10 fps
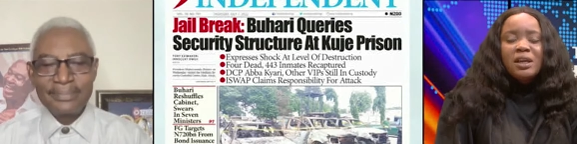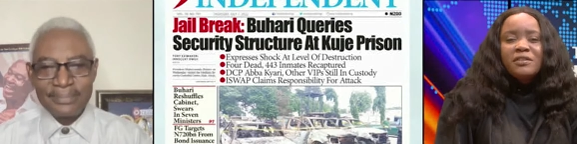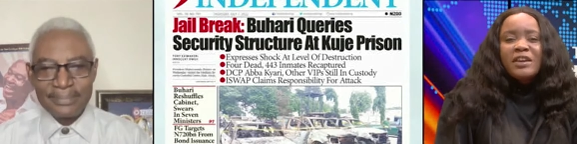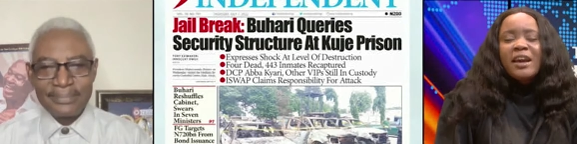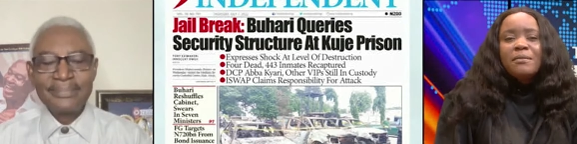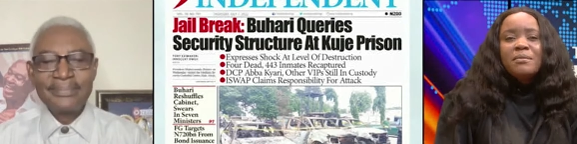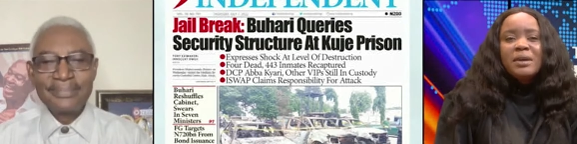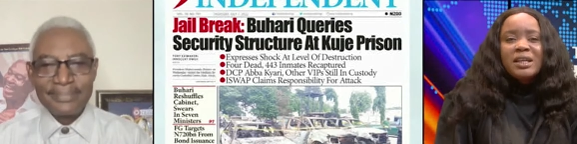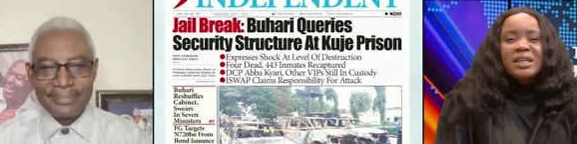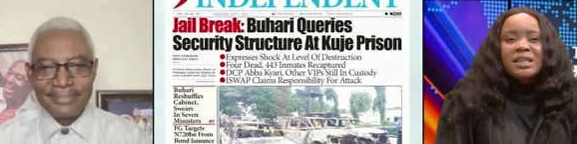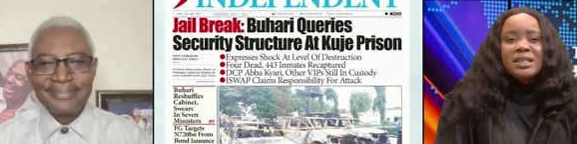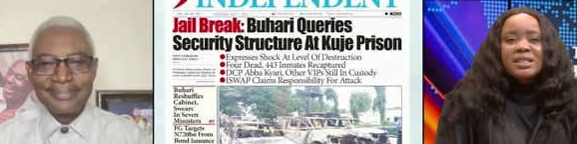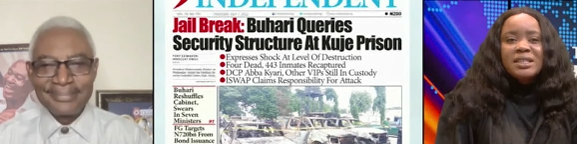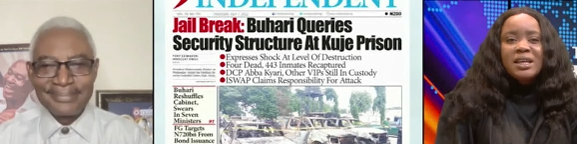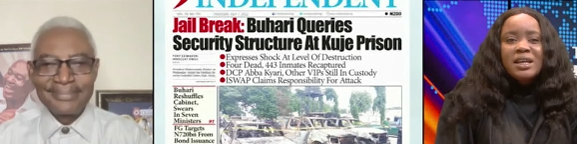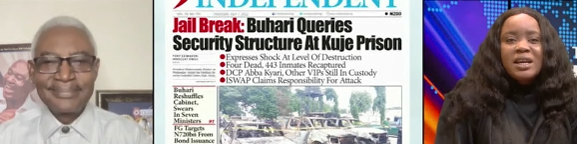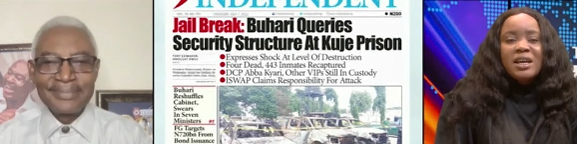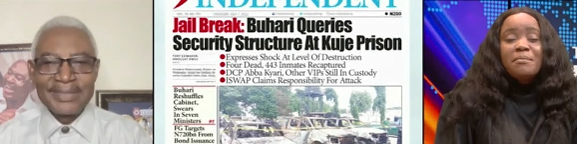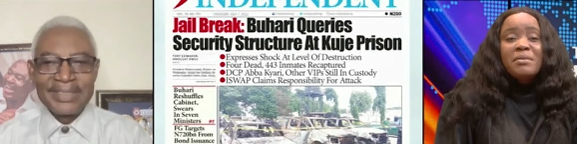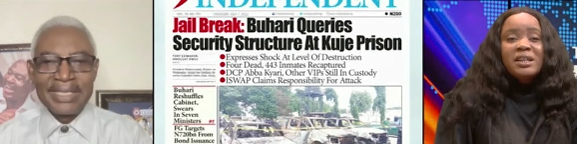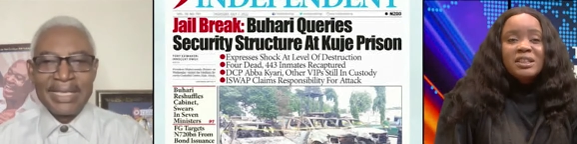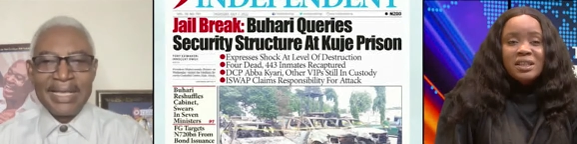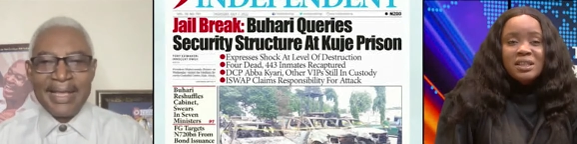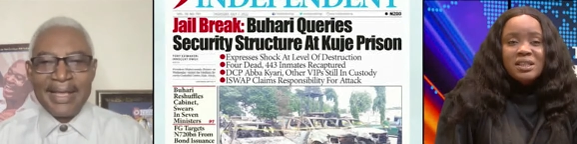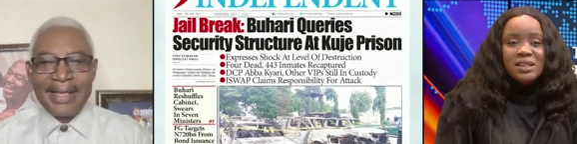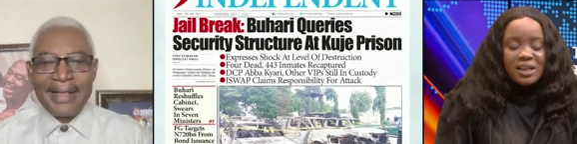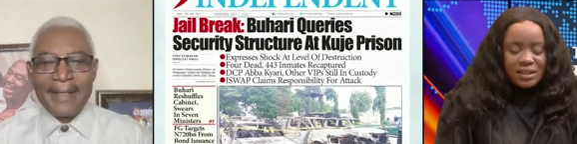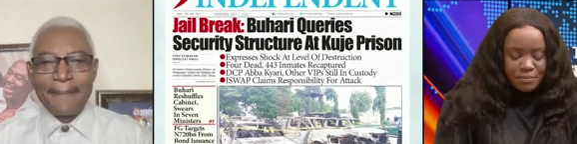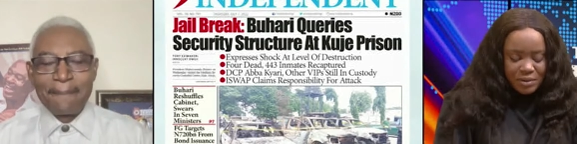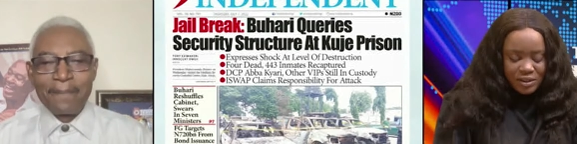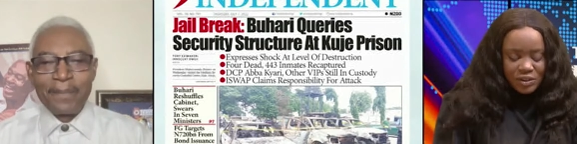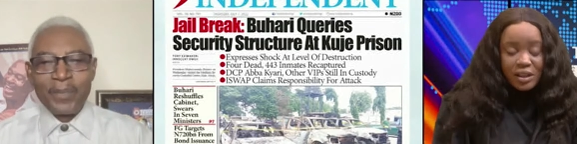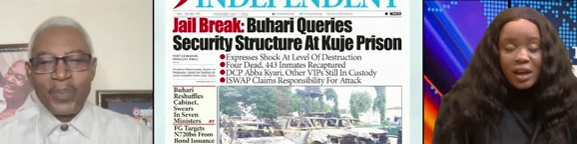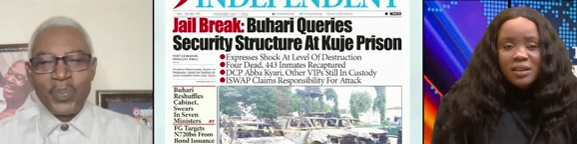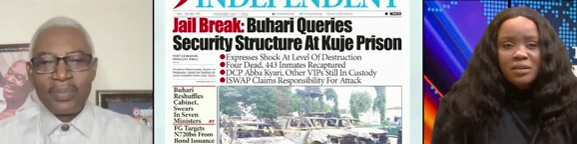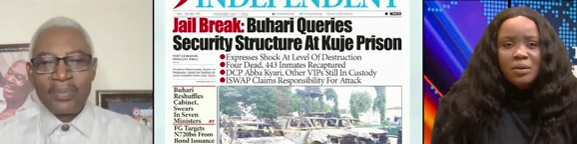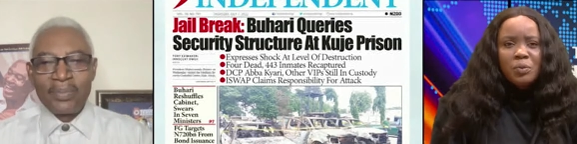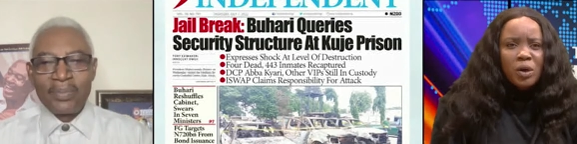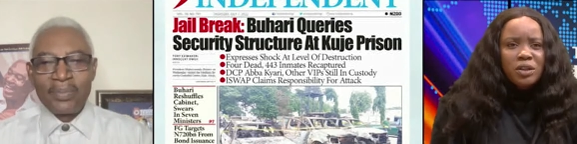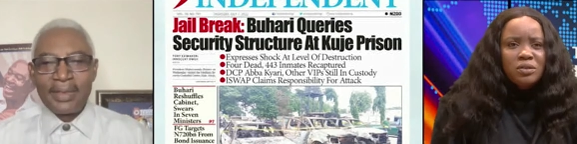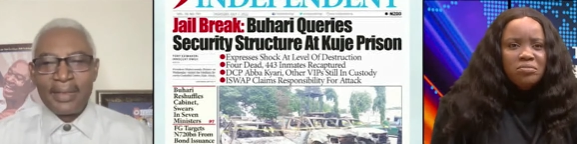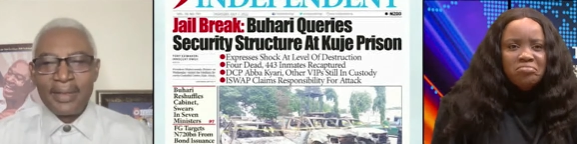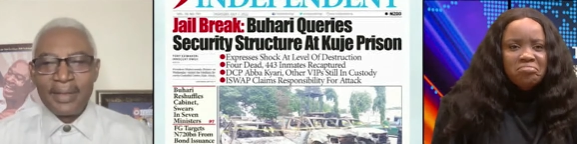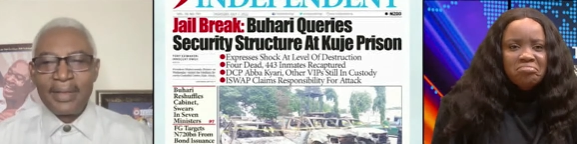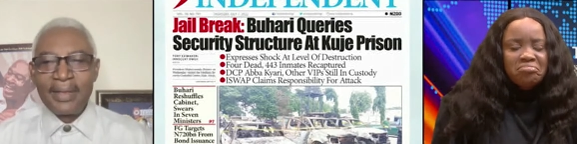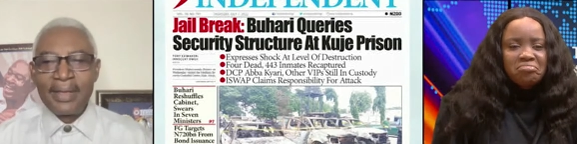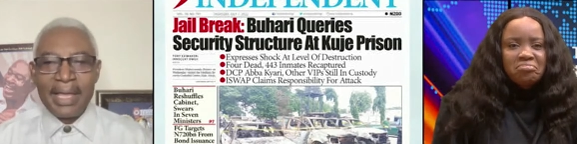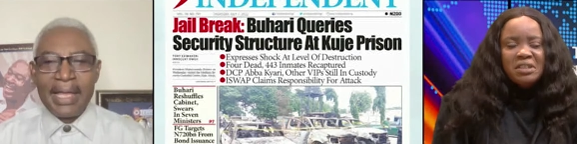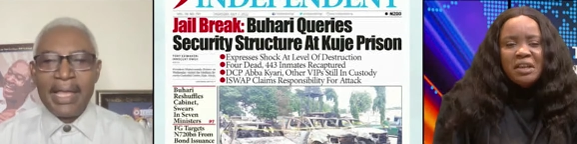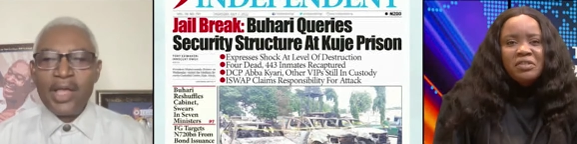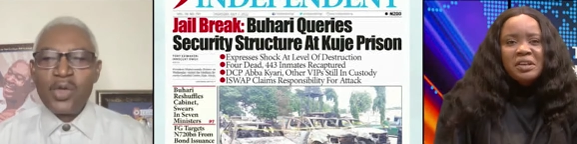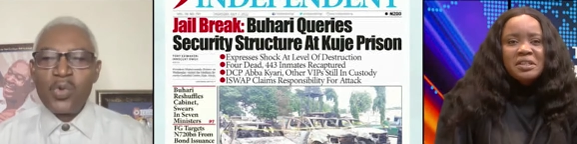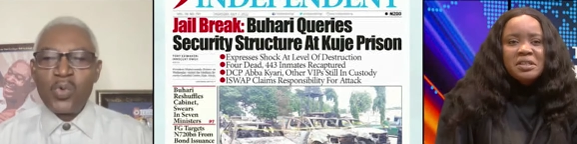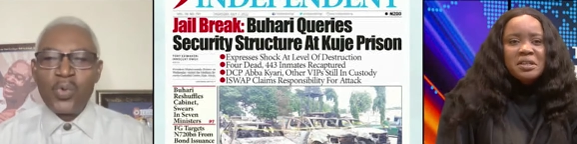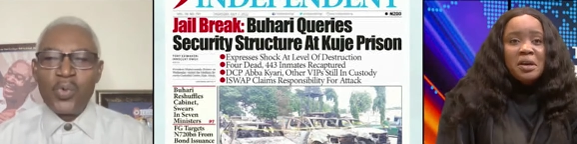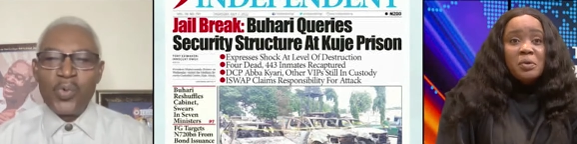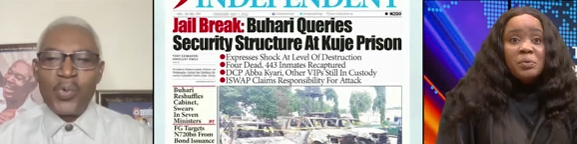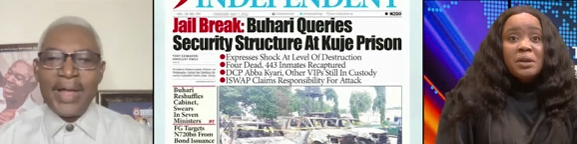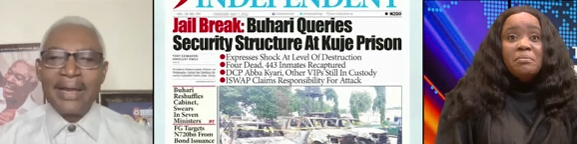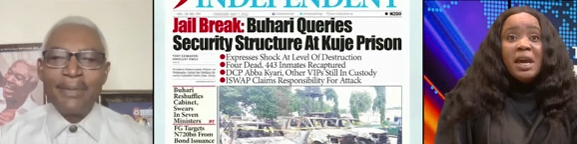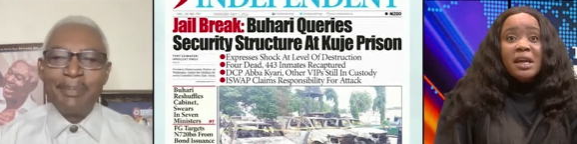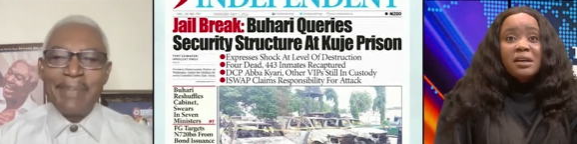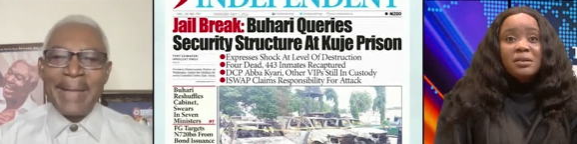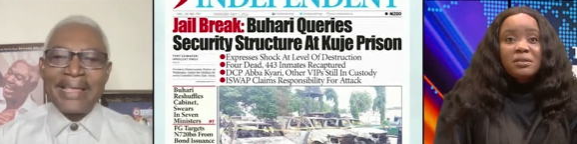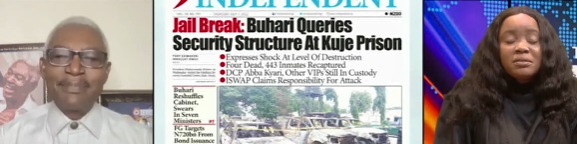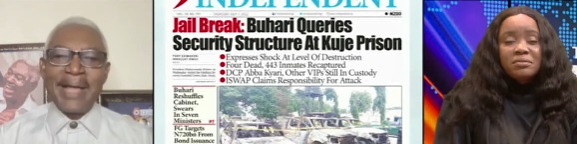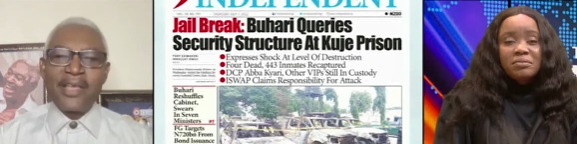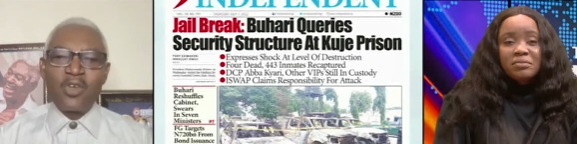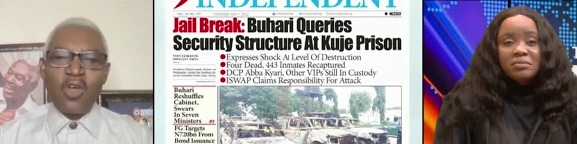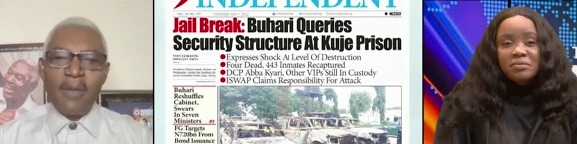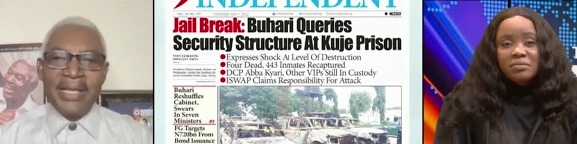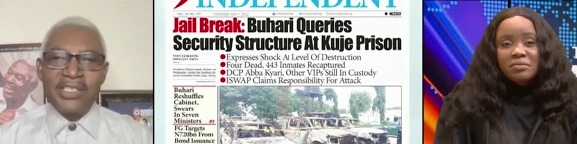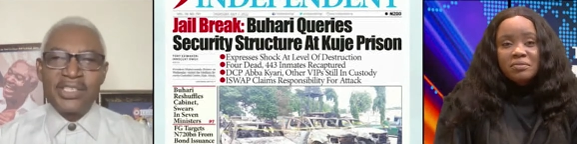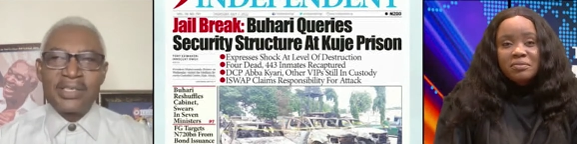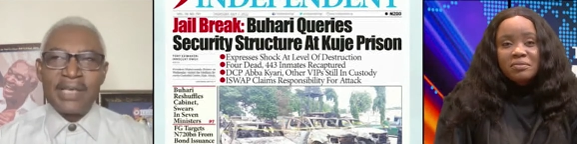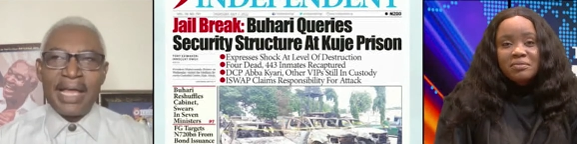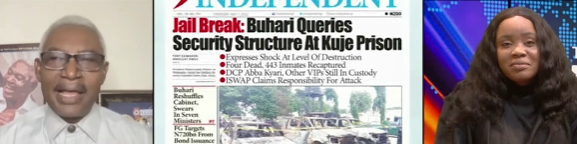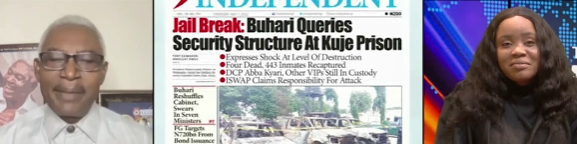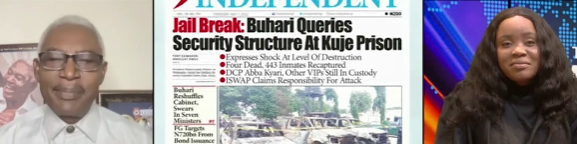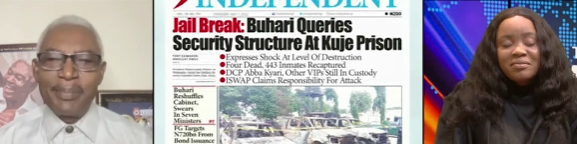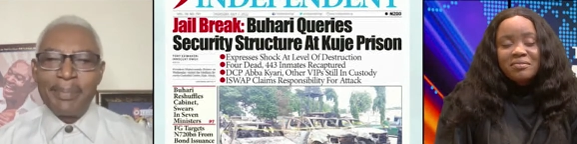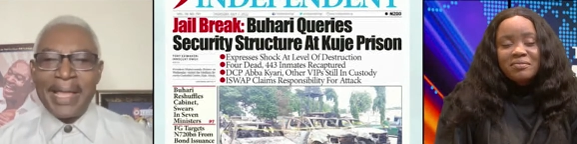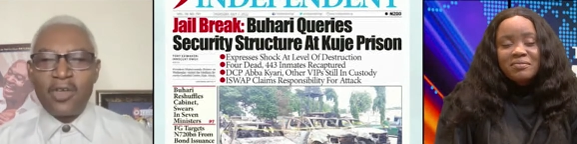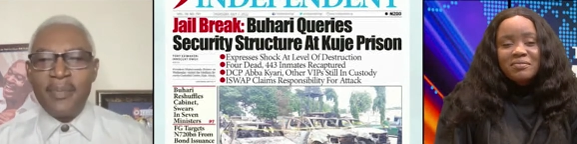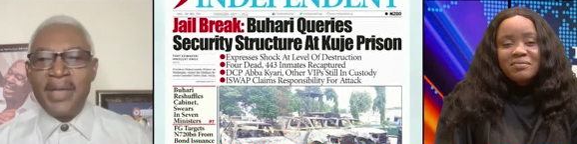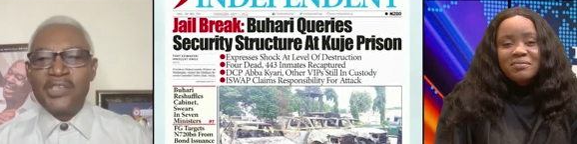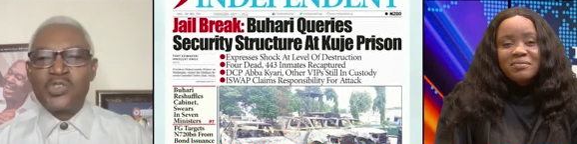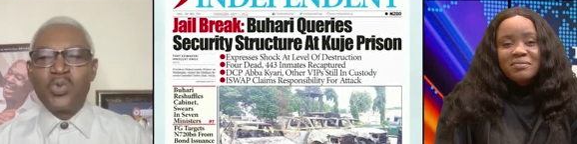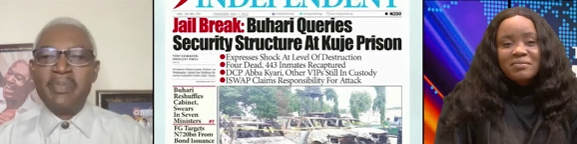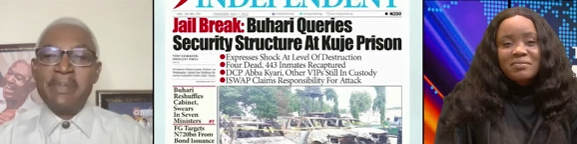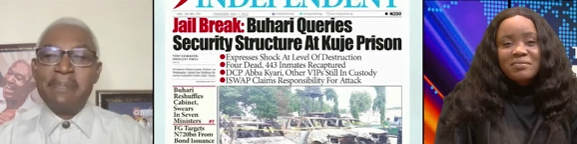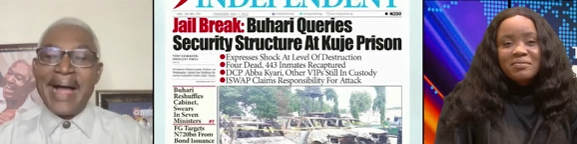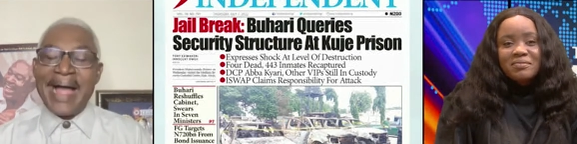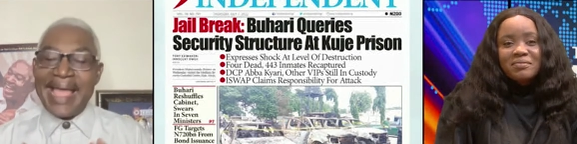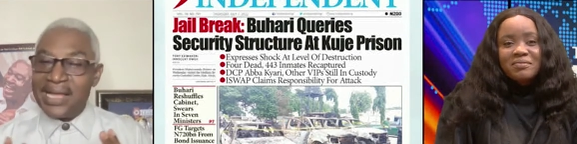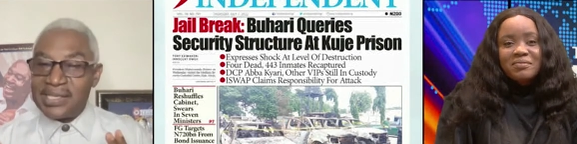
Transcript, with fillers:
Speaker 1: of him and his emergence as a minister? What difference well,
Speaker 2: My, my comments um, my comments will be biased